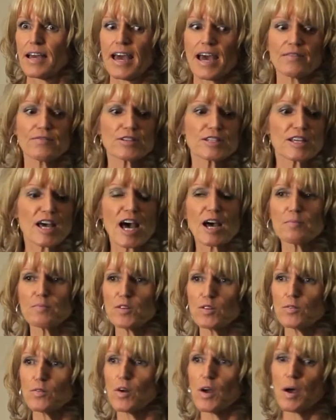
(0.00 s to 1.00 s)
Every time
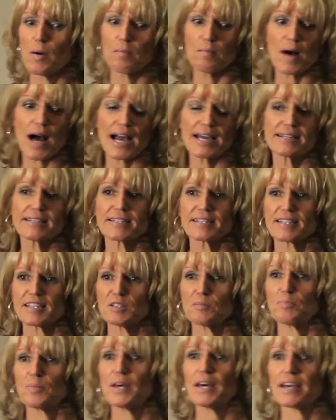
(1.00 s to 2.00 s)
you
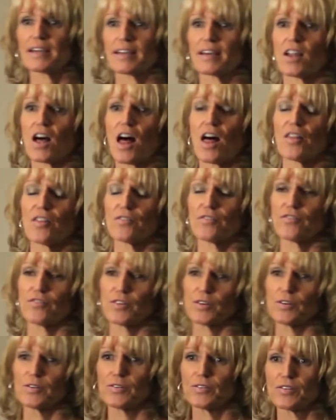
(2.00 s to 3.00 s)
mindlessly pick at all the
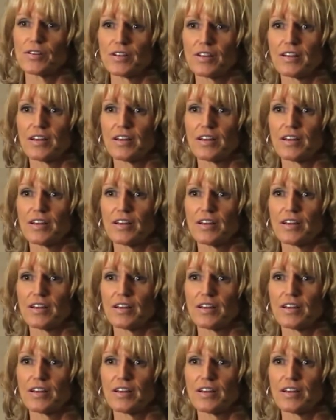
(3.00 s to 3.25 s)
food,